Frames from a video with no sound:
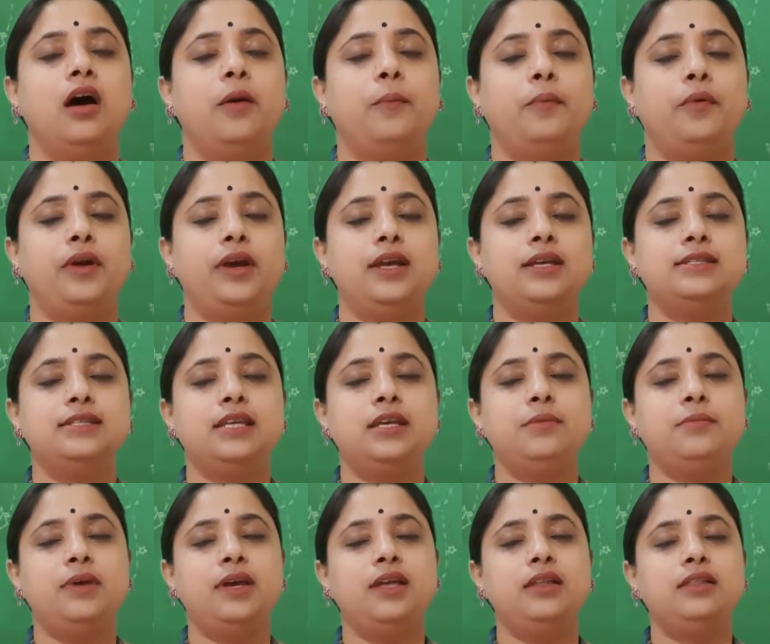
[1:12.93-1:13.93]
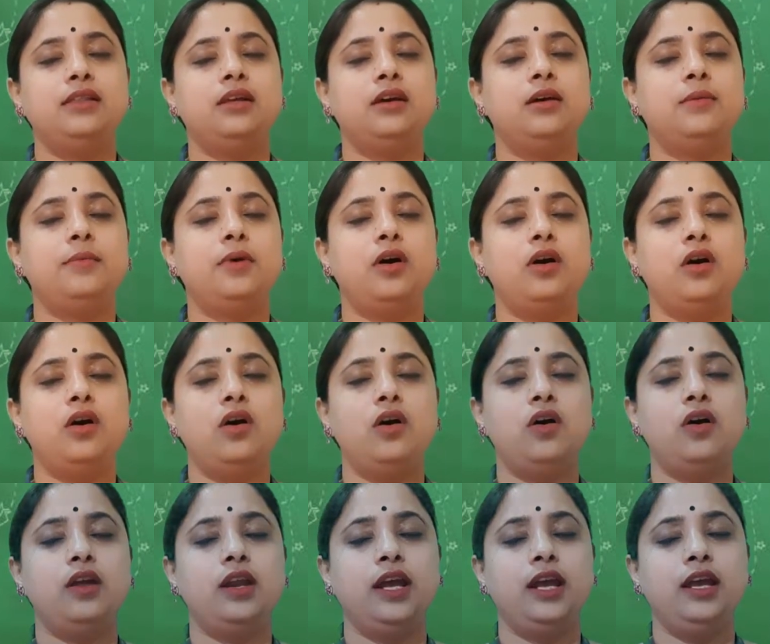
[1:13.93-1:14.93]
Praise Him in the
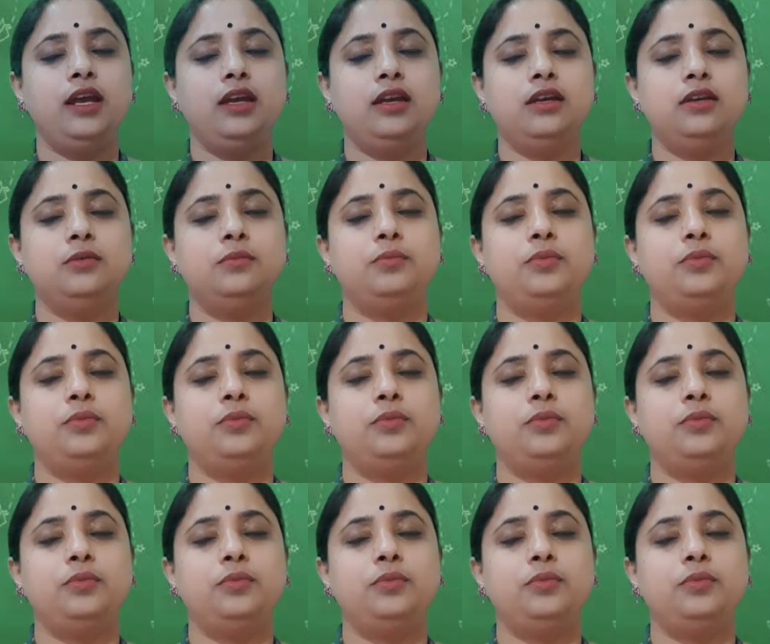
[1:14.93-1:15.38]
morning,